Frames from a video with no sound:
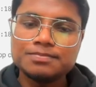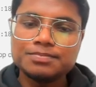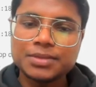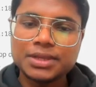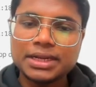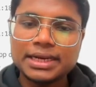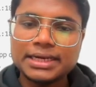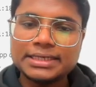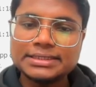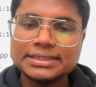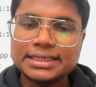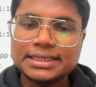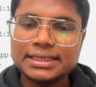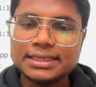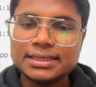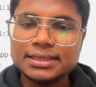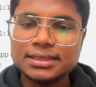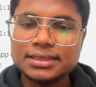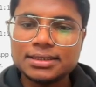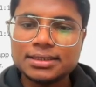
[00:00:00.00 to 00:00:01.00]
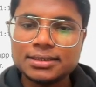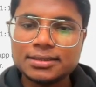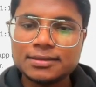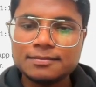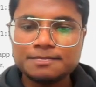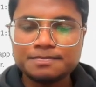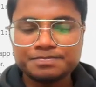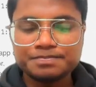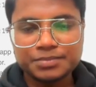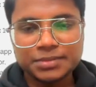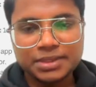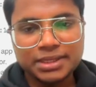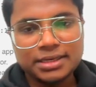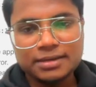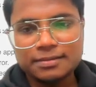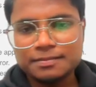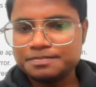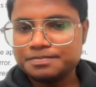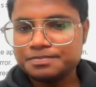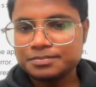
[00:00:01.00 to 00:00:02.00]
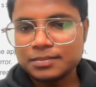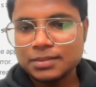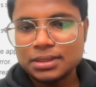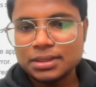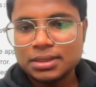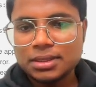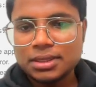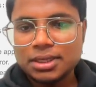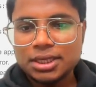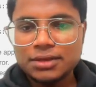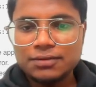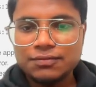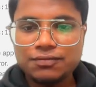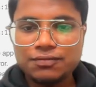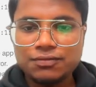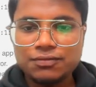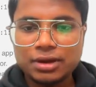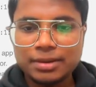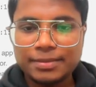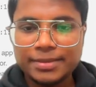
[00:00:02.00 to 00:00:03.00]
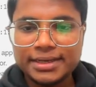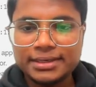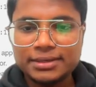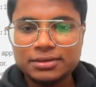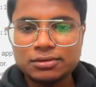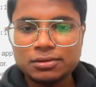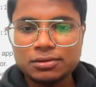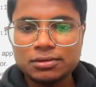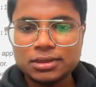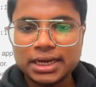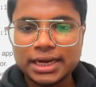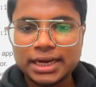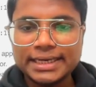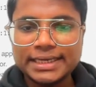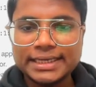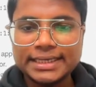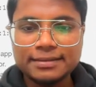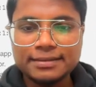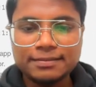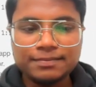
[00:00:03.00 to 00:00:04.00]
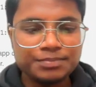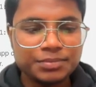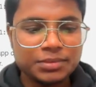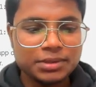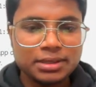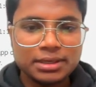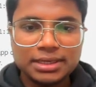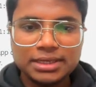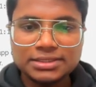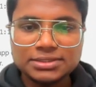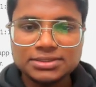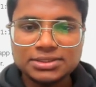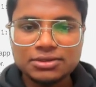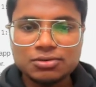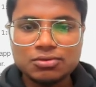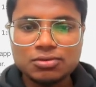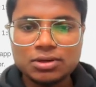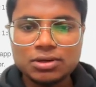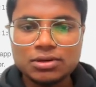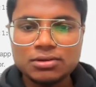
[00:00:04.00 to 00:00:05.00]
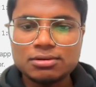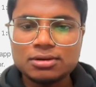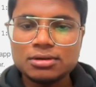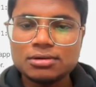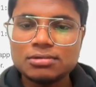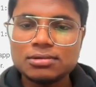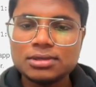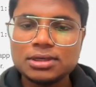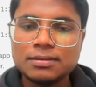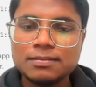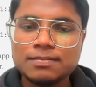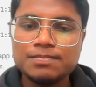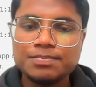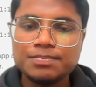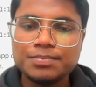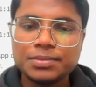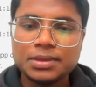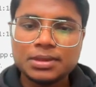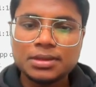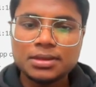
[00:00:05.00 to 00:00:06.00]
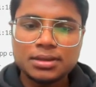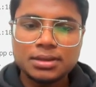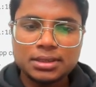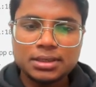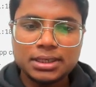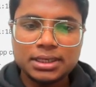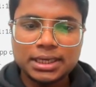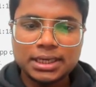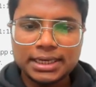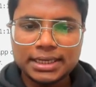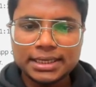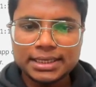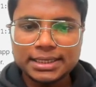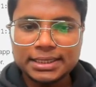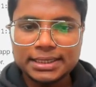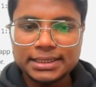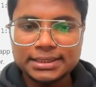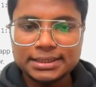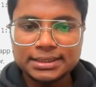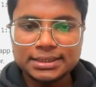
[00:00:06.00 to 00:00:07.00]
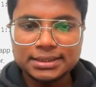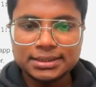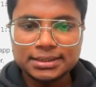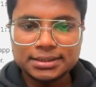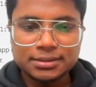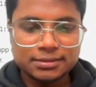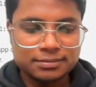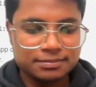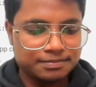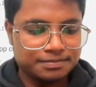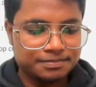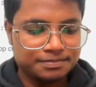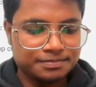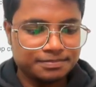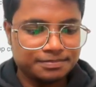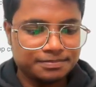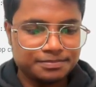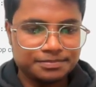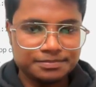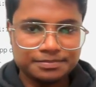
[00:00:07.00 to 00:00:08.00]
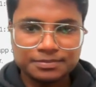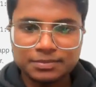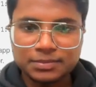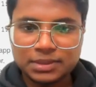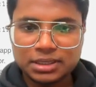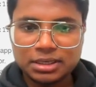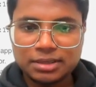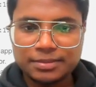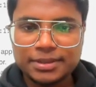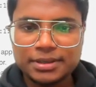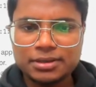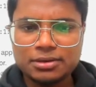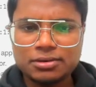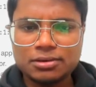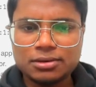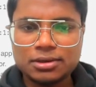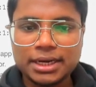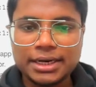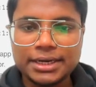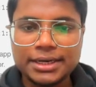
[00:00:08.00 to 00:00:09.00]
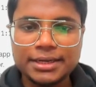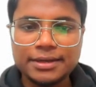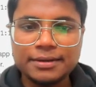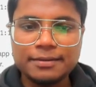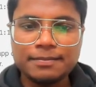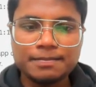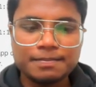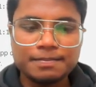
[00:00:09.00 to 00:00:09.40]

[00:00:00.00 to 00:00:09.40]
let's say yeah, if comment dot id is equal to the target comment dot id,